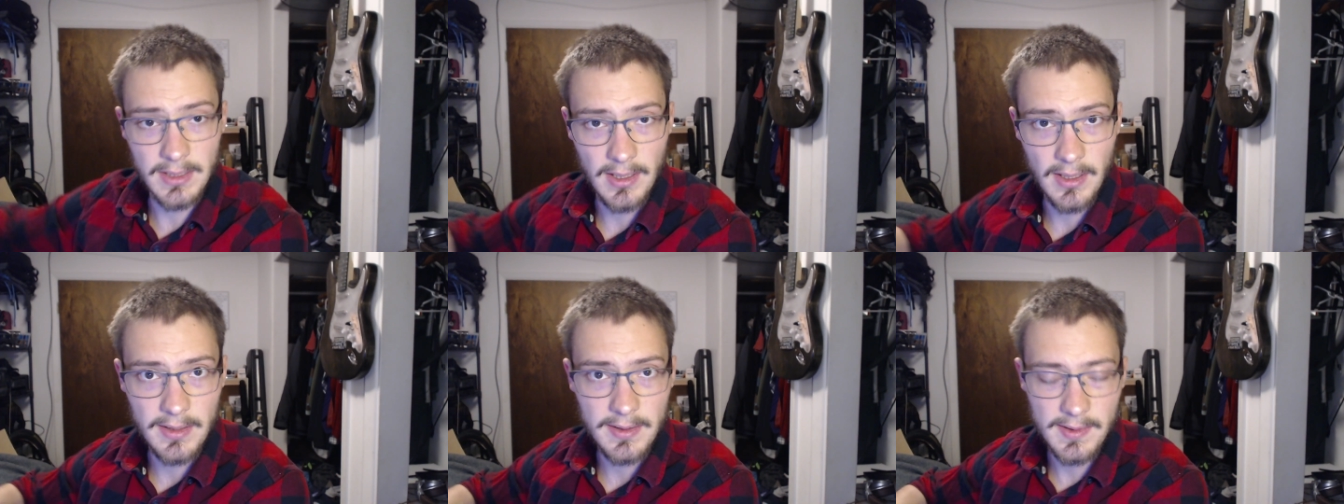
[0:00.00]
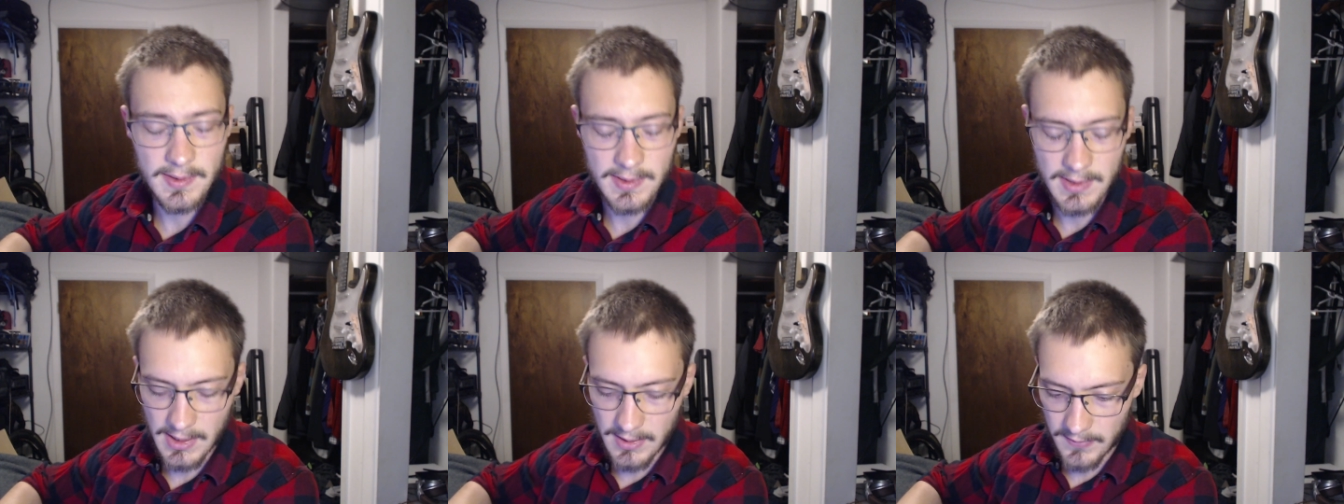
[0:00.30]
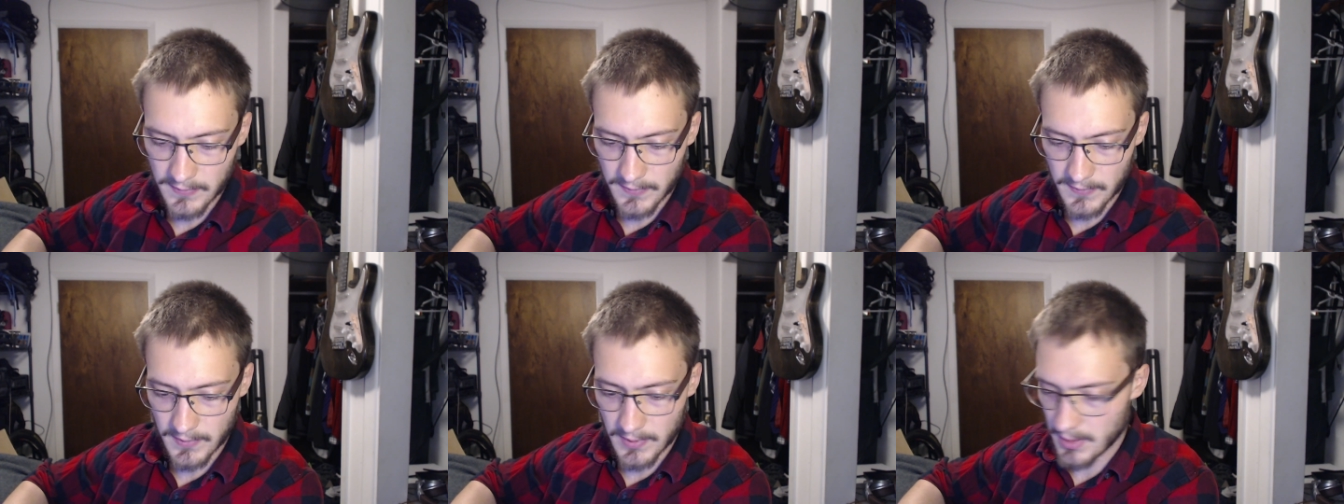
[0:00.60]

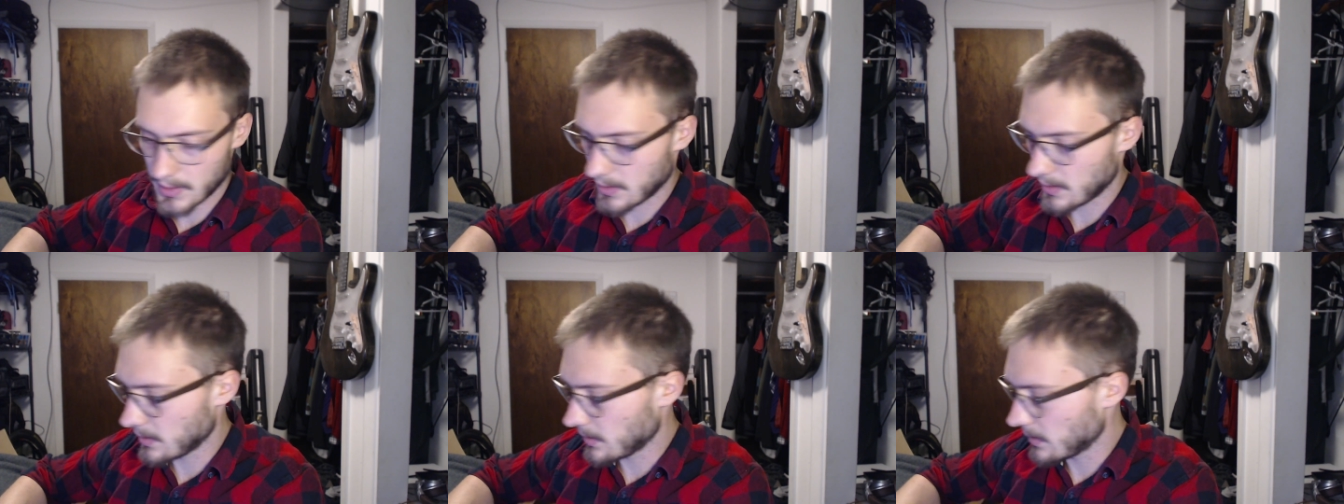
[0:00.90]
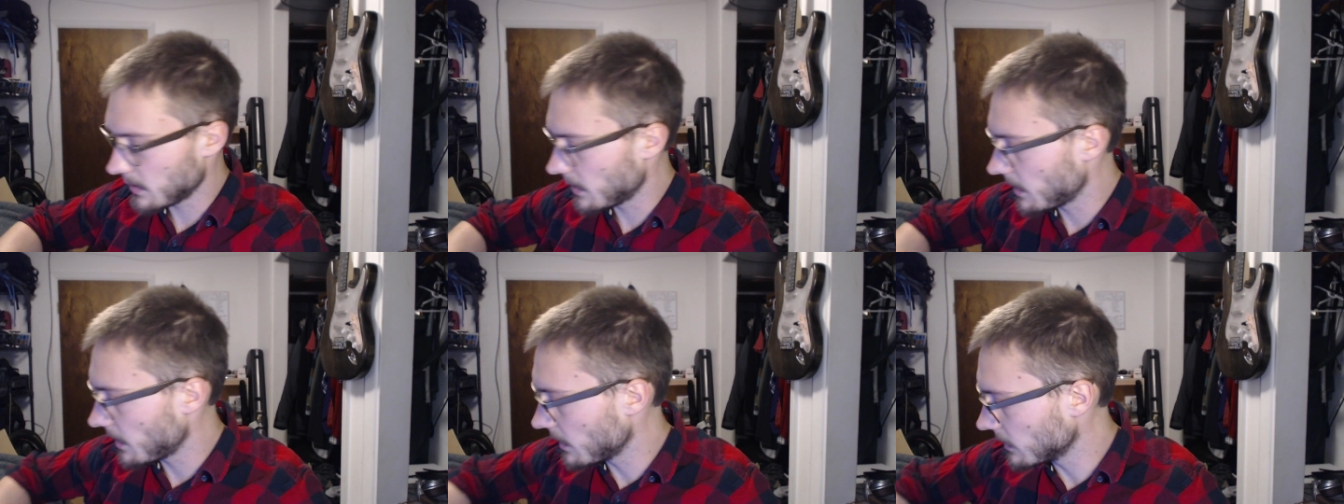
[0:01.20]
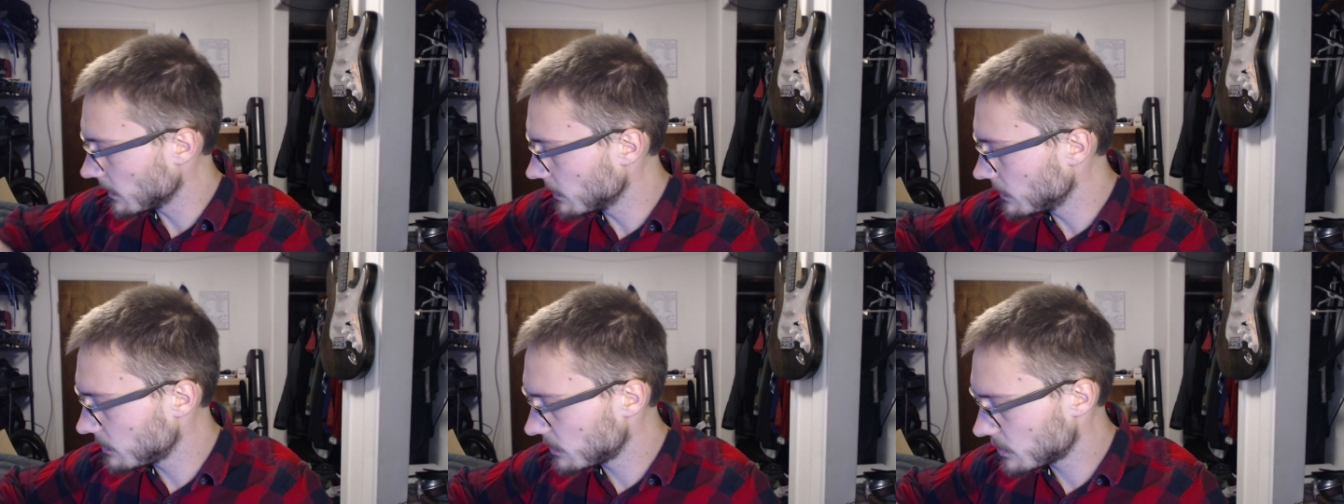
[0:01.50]
unsafe. Uh, a
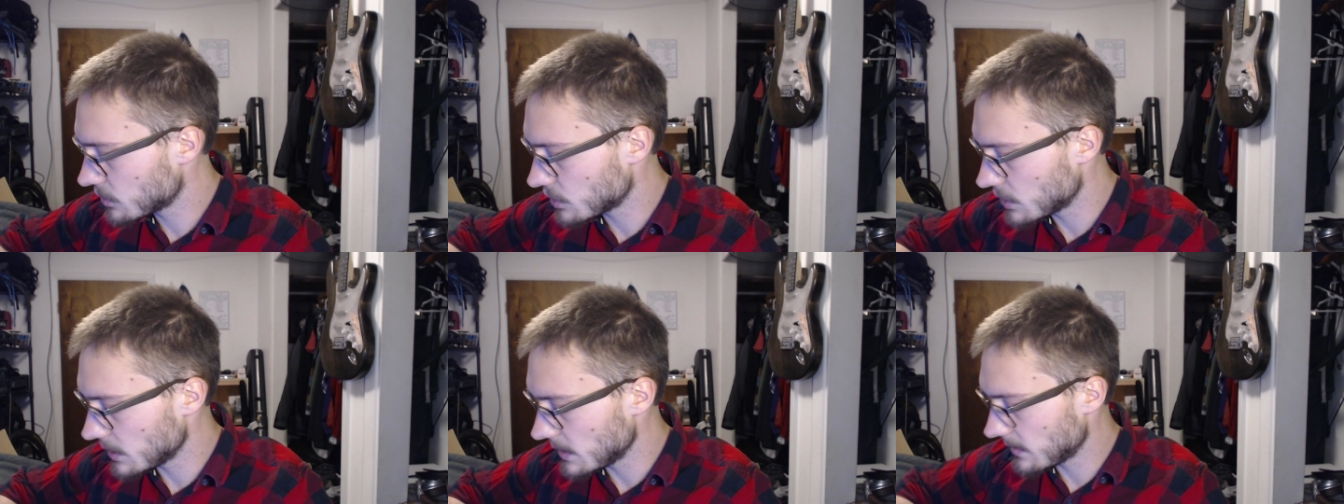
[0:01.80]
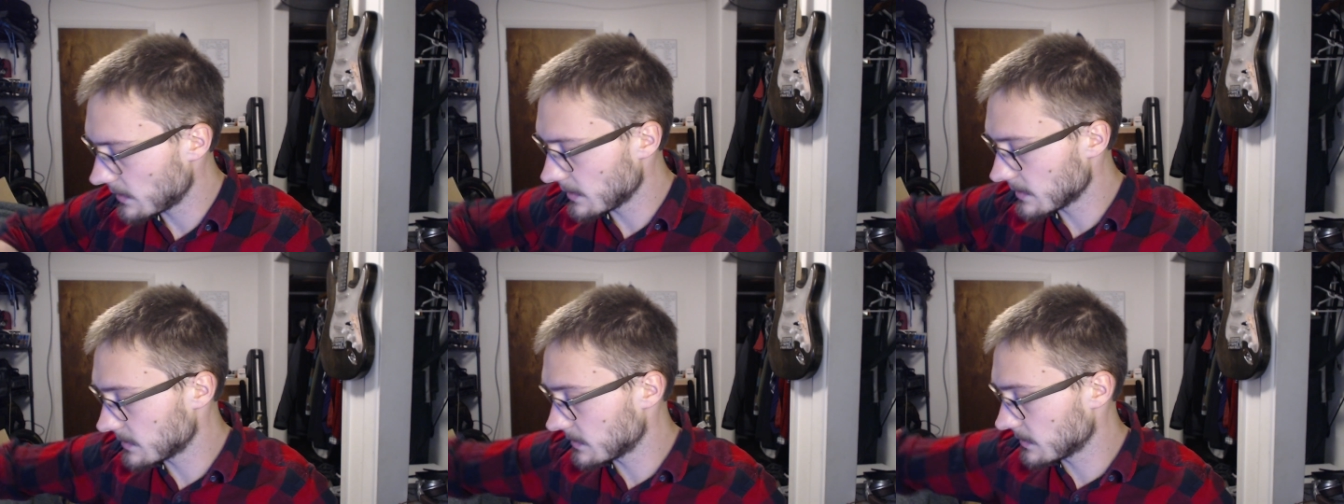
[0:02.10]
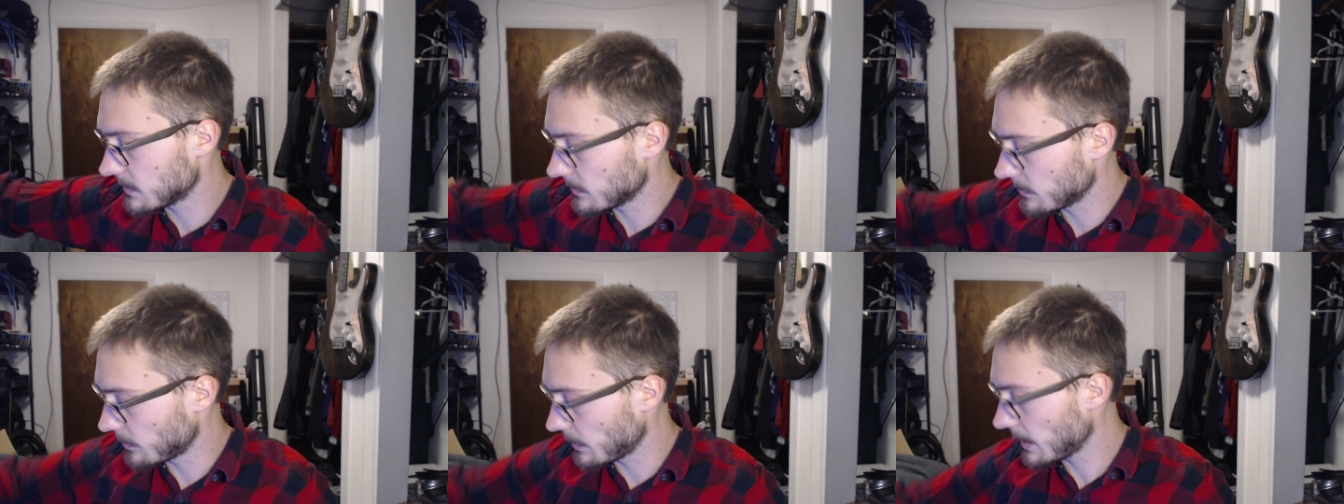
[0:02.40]
loose sheath
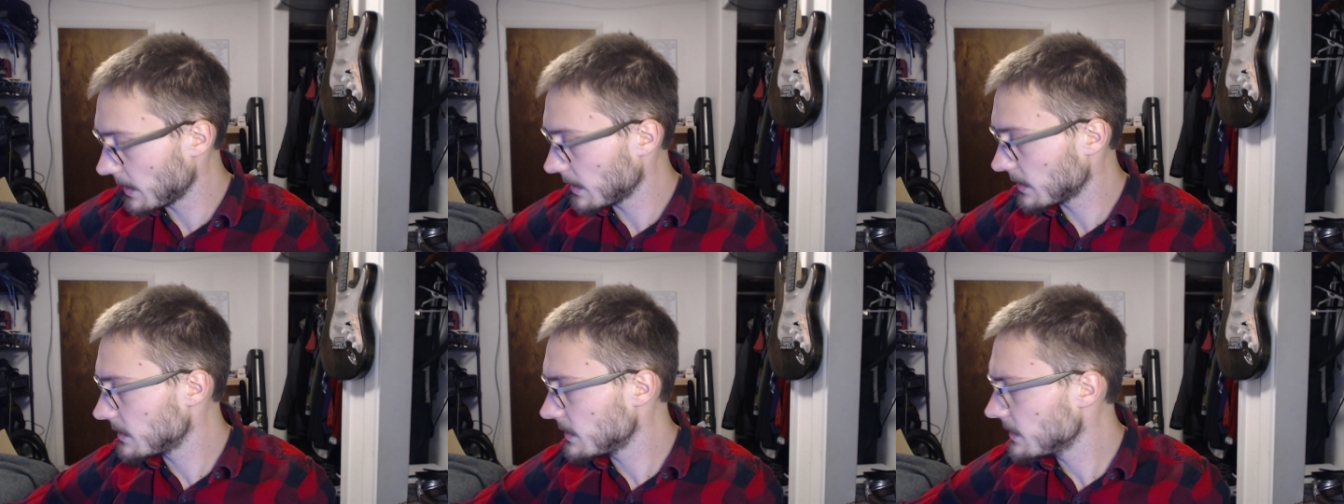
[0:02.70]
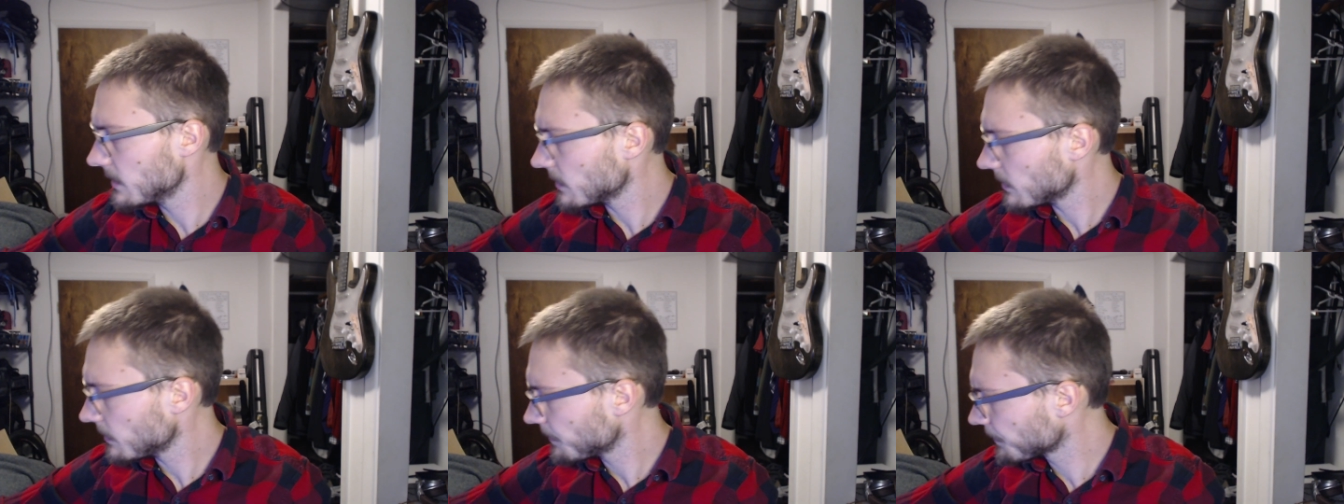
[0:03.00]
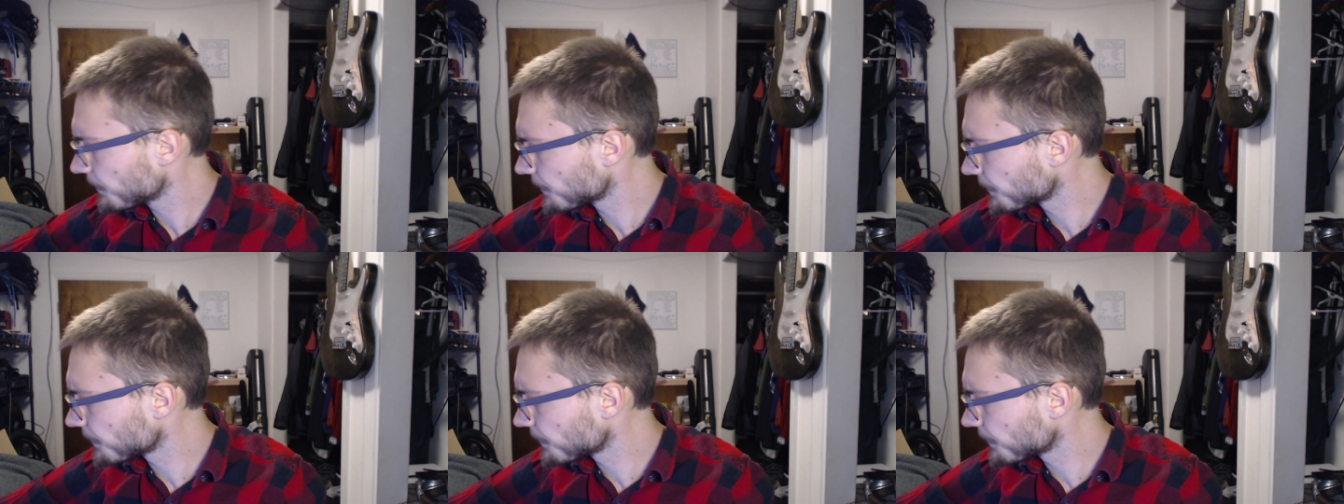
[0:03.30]
isn't a big deal,